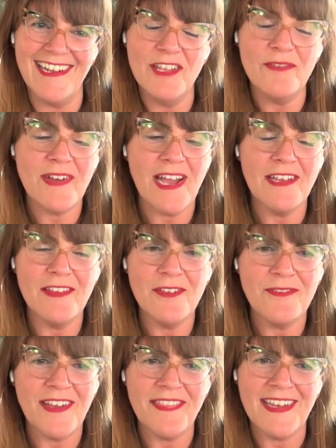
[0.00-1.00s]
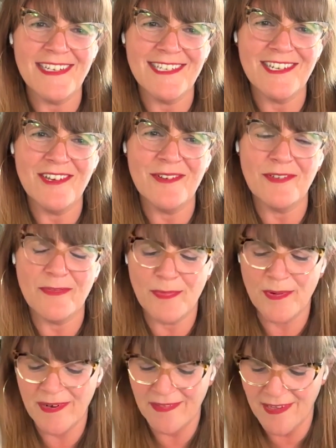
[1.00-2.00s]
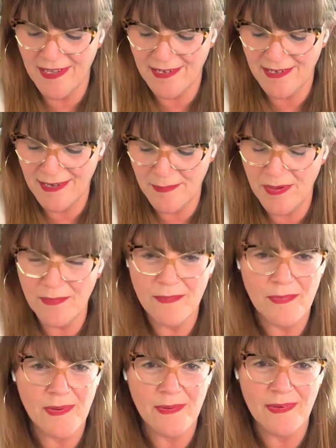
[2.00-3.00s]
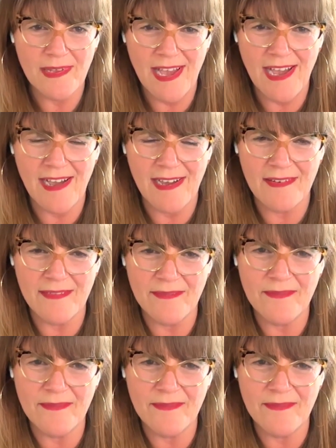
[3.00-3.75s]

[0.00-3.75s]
you've got that too with Portland. I mean, what? Yeah.